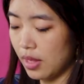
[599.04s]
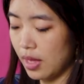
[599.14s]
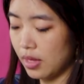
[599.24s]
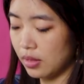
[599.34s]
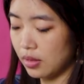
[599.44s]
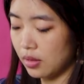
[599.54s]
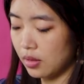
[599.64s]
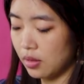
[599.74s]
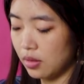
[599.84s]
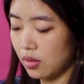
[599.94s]
then
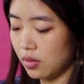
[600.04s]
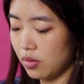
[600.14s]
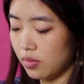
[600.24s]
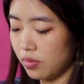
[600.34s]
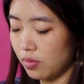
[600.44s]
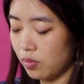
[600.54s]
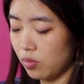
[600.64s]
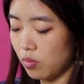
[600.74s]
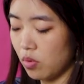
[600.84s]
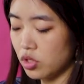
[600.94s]

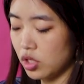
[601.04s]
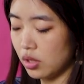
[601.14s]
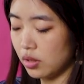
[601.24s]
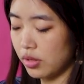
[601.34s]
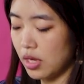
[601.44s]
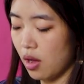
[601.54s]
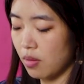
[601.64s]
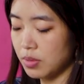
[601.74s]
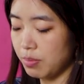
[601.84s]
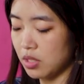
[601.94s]
what shall the
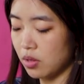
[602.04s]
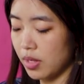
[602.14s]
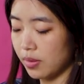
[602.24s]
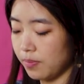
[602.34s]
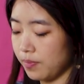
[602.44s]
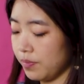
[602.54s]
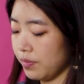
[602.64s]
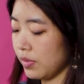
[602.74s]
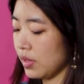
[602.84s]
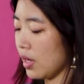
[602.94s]
arms be doing?
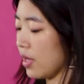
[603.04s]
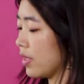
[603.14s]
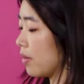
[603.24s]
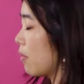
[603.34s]
I think